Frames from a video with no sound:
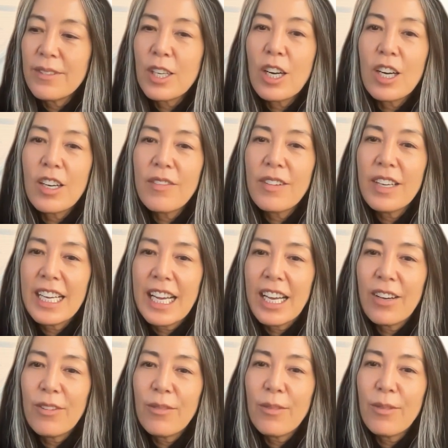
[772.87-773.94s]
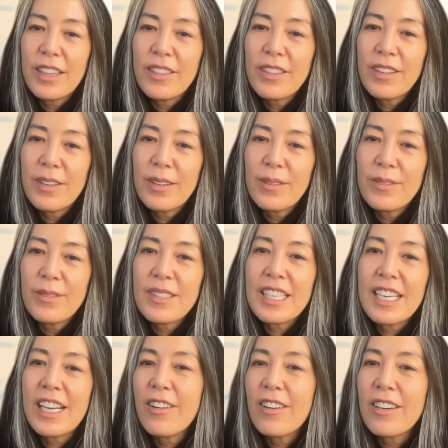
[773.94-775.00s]
carving out what those
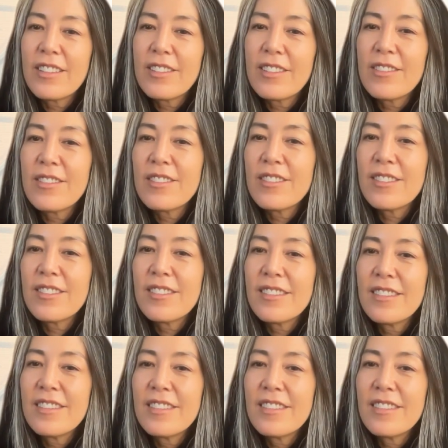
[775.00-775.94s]
characters